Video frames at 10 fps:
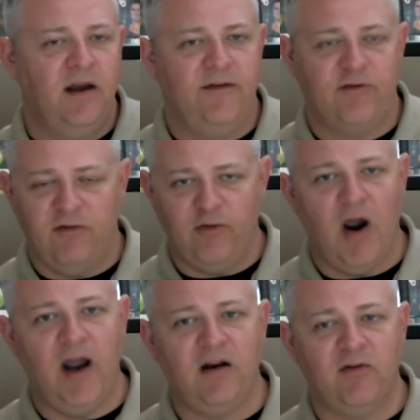for a
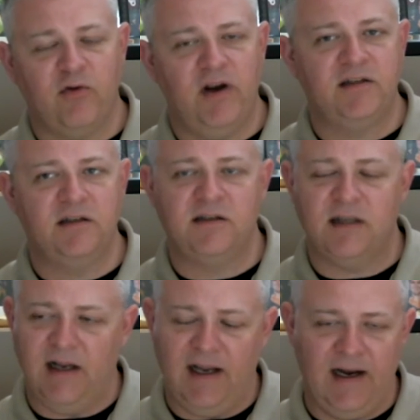variety of reasons,
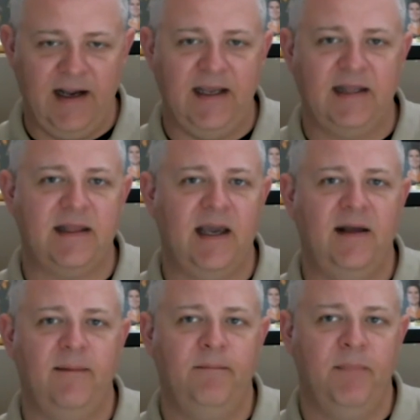and I get
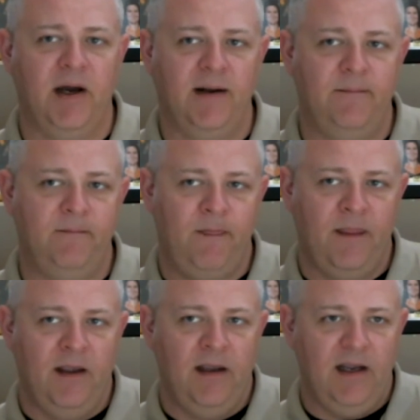that. But
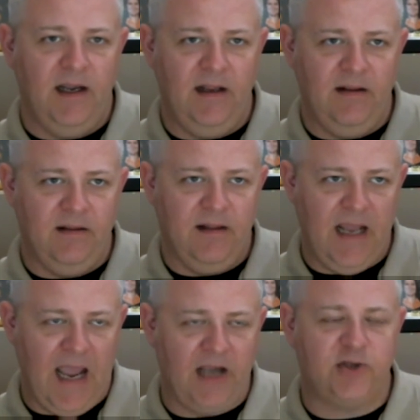in
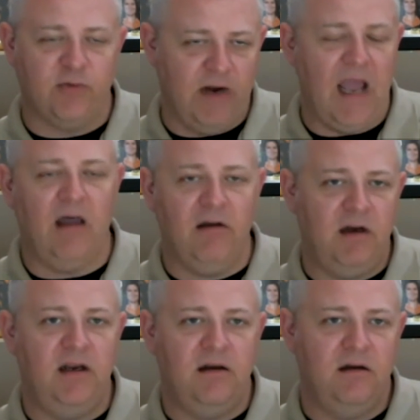the actual reality